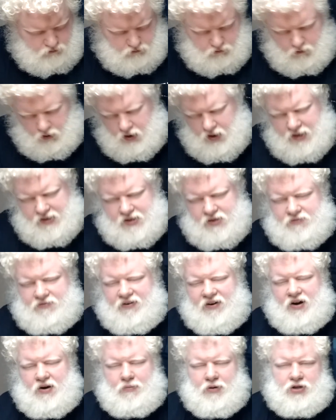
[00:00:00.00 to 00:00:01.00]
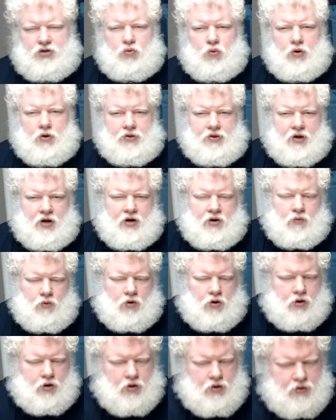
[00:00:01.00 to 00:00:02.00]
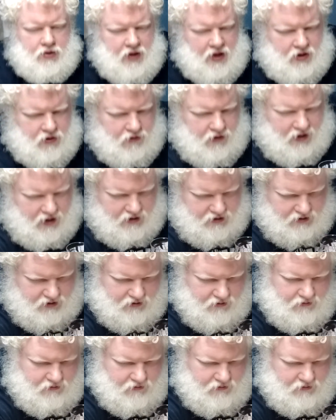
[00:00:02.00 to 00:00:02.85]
because it's very much worth an award. Thank you, guys.